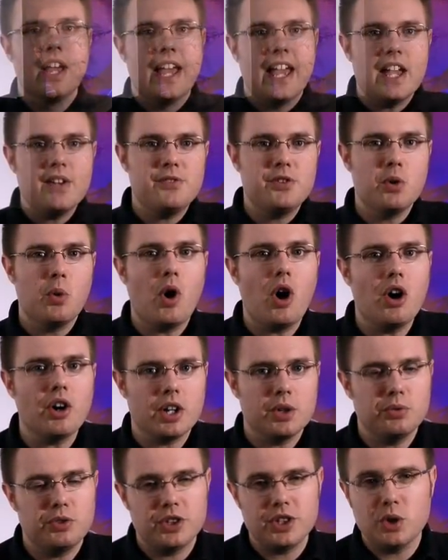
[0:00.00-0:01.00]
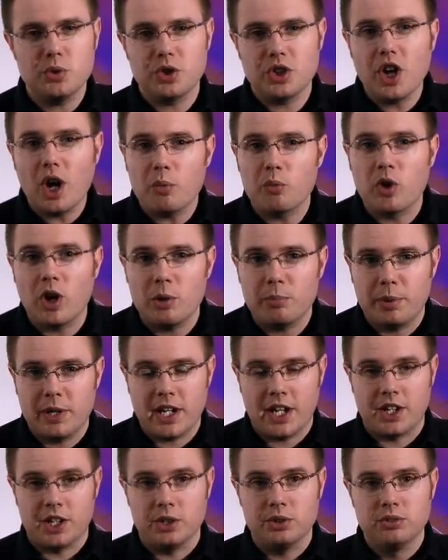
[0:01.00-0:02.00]
If you are going to use an upright
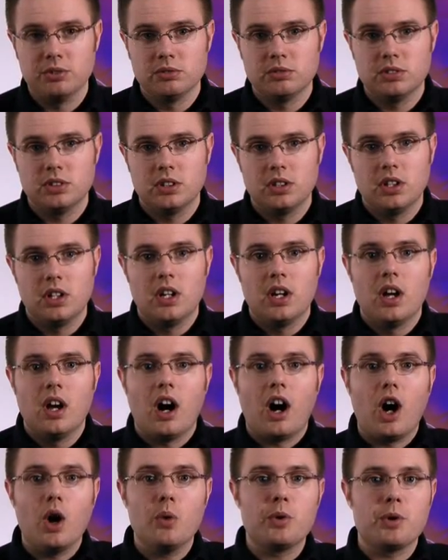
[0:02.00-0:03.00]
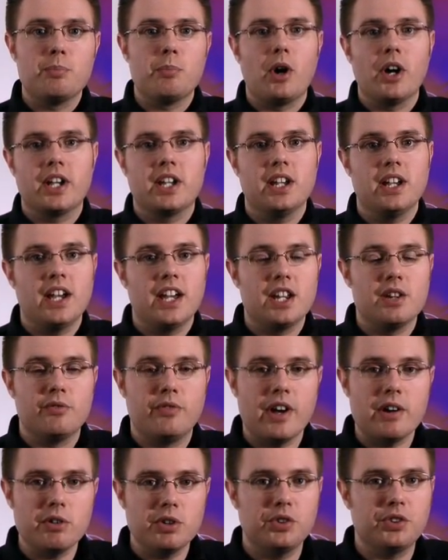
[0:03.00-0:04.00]
piano, I would mic it in a
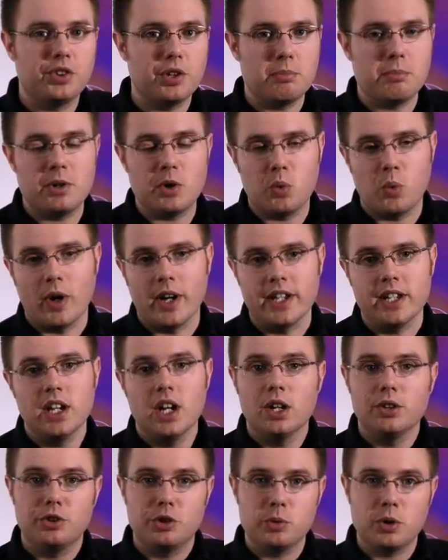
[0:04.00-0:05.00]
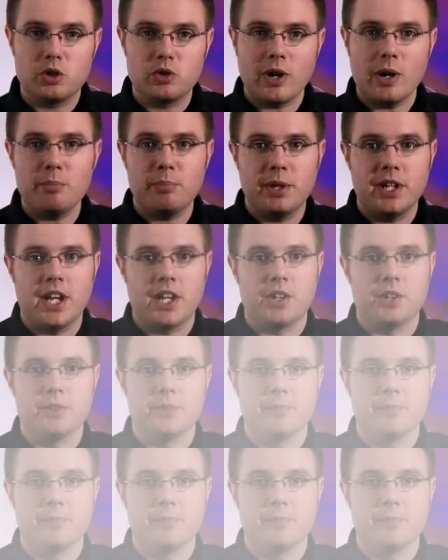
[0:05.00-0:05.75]
very similar way to a grand piano.